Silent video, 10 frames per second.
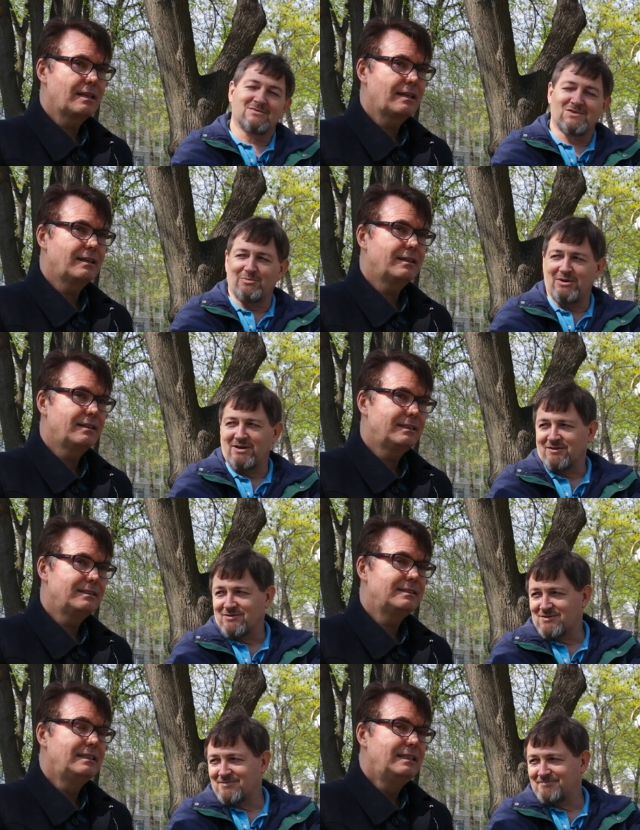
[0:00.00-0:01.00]
Speaker 1: somebody
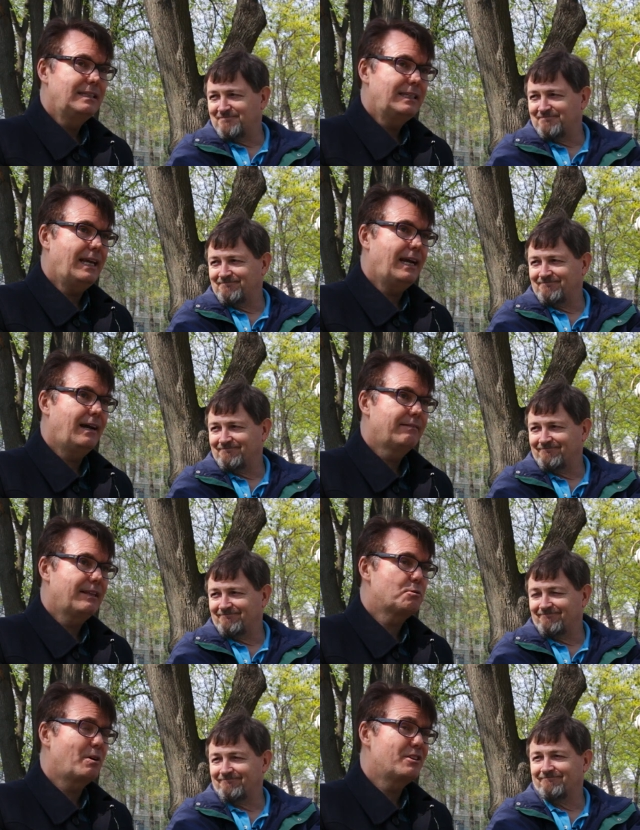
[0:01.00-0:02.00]
Speaker 2: else. Yeah,
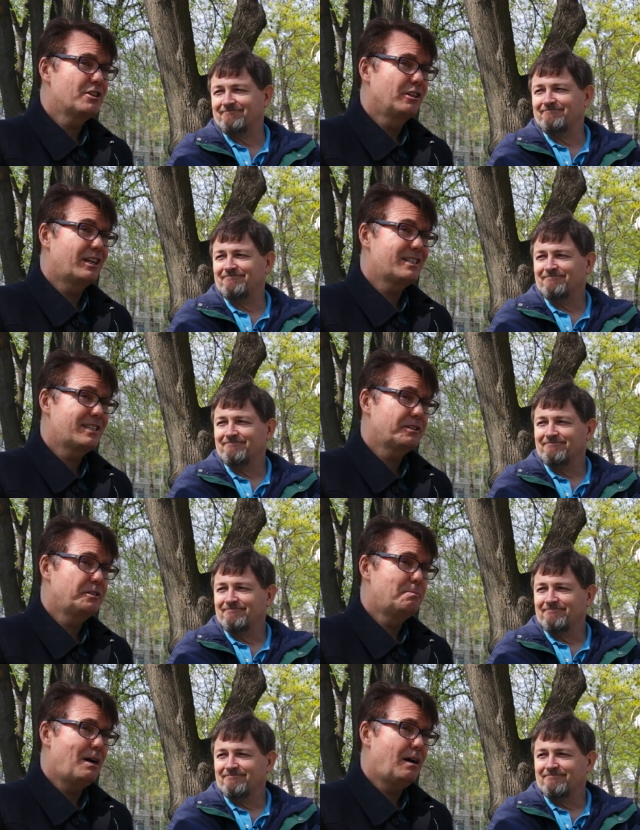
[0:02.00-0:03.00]
that's why there's a lot of
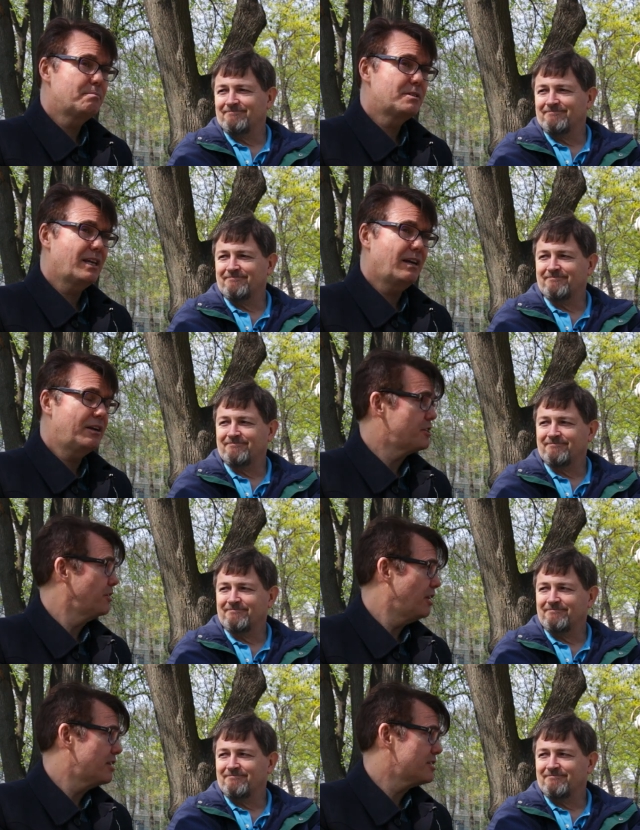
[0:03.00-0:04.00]
single moms. Yeah, is there a
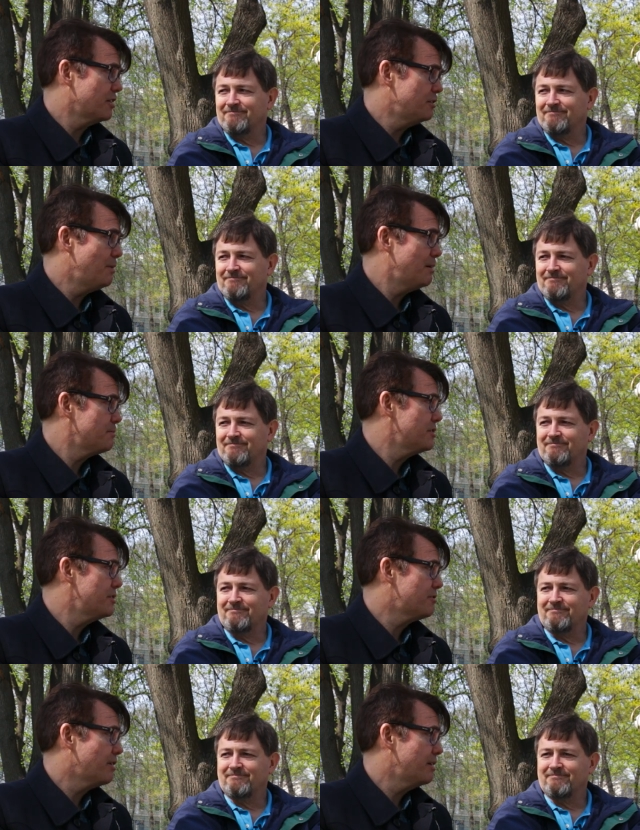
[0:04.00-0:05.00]
lot of single moms in
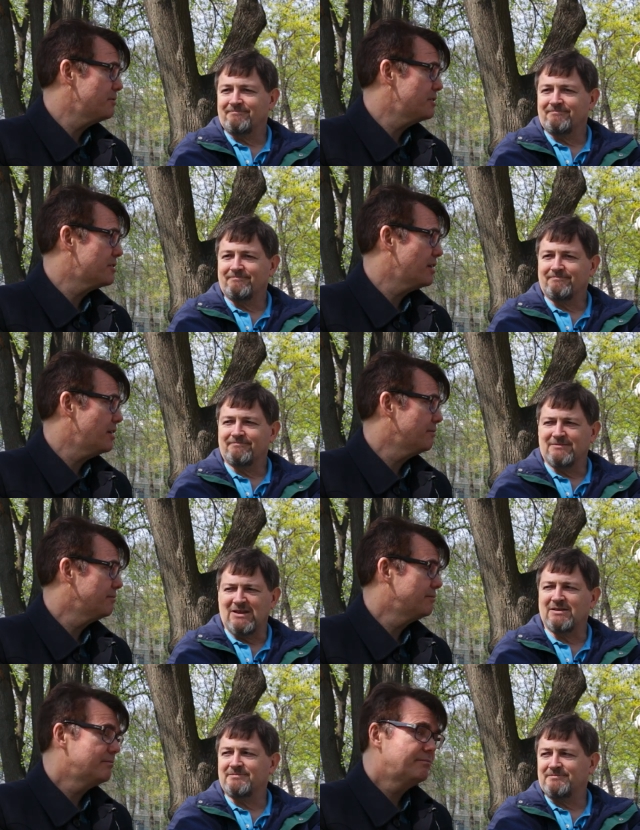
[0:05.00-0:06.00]
Ukraine? Would you say?
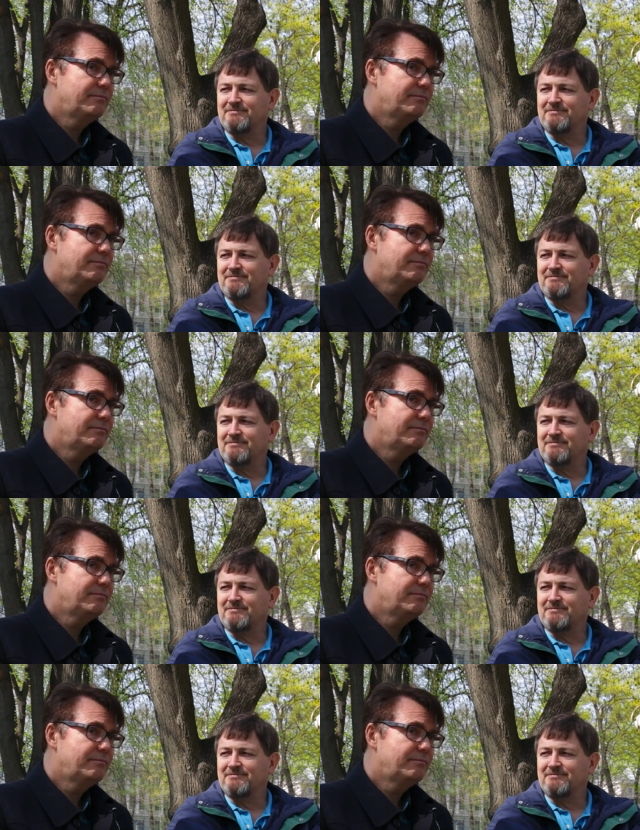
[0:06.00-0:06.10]
Speaker 1: Yeah,